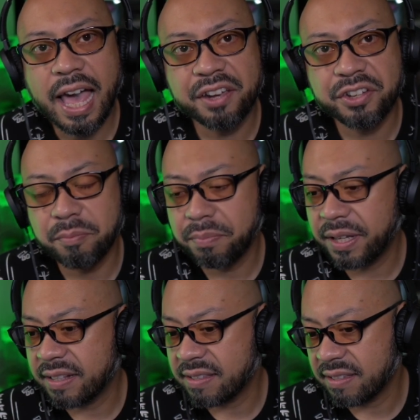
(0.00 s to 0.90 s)
action
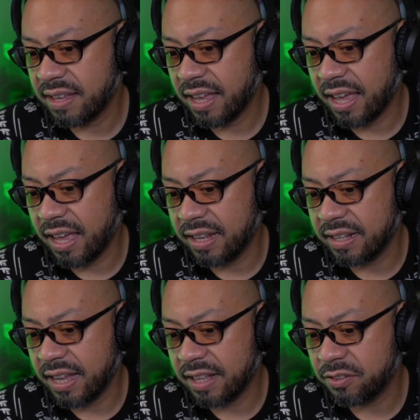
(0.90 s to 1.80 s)
bits
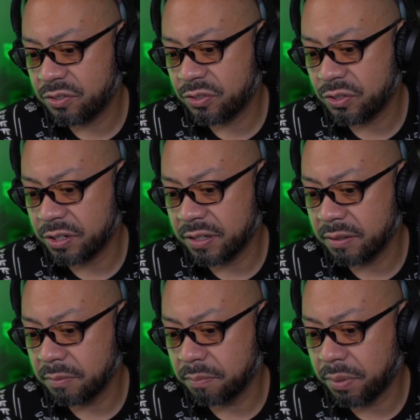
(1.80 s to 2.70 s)
and
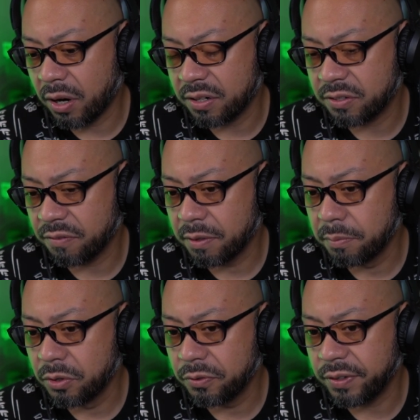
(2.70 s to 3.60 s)
certain parts of the
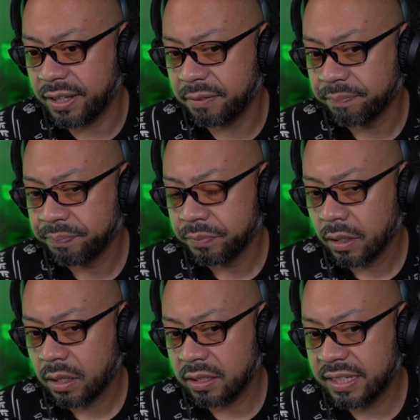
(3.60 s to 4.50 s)
movie,
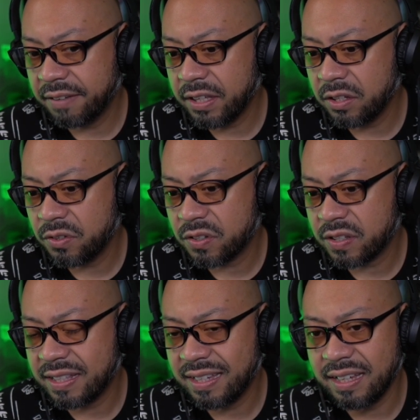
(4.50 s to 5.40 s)
giving you
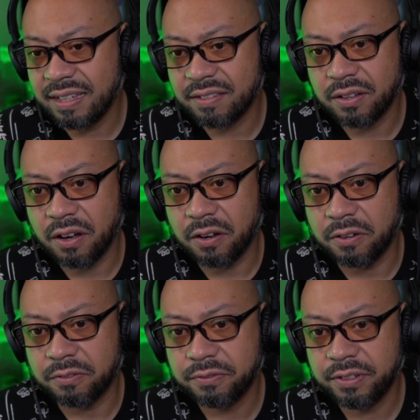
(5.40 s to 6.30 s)
just a tease
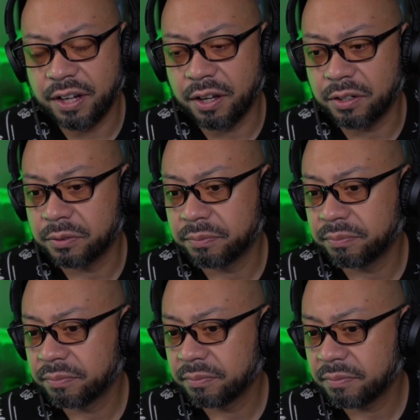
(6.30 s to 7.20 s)
of, you know,
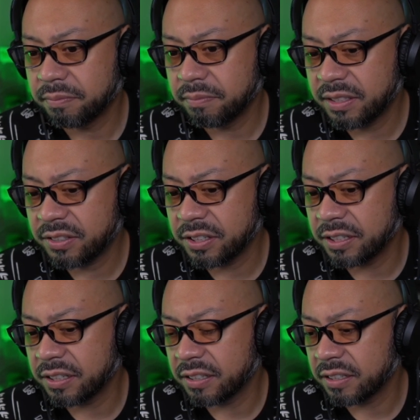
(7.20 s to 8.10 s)

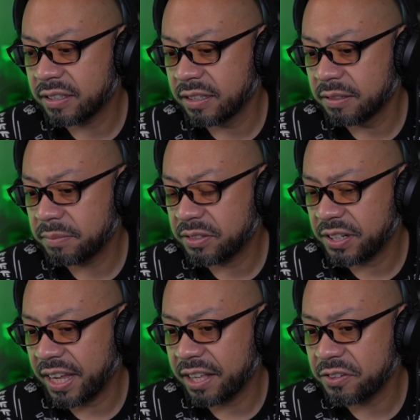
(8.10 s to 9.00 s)
Mr.
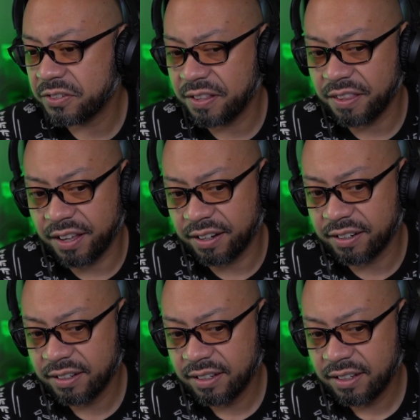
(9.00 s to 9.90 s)
Anderson there.